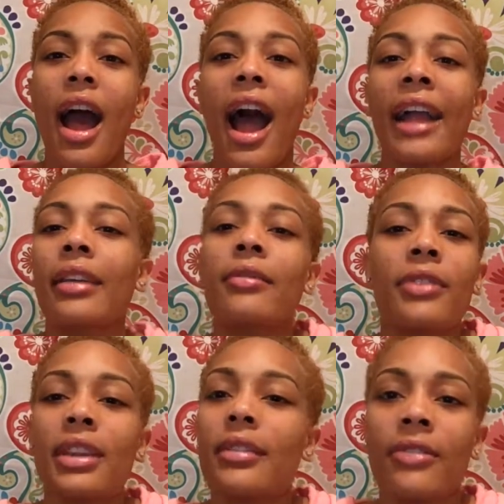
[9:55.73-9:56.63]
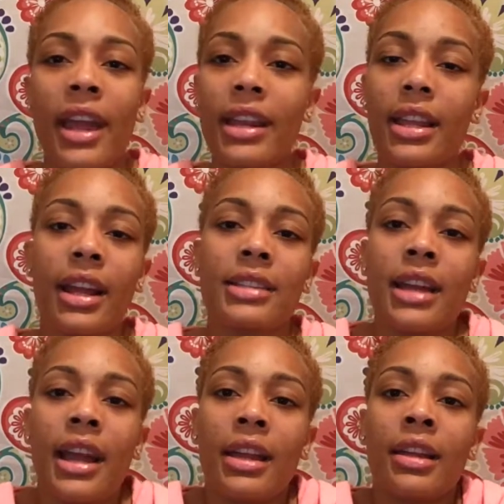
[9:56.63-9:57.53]
I can feel it fading, because
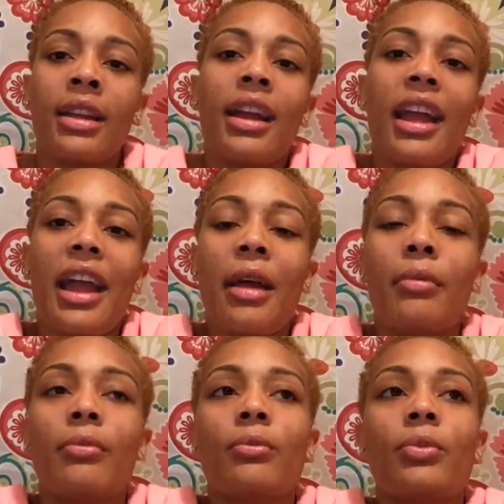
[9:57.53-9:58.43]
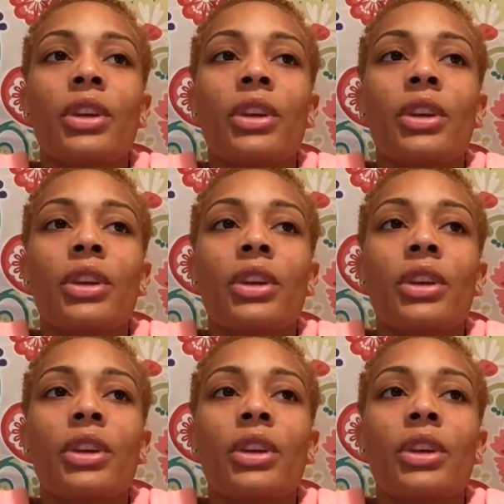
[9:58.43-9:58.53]
and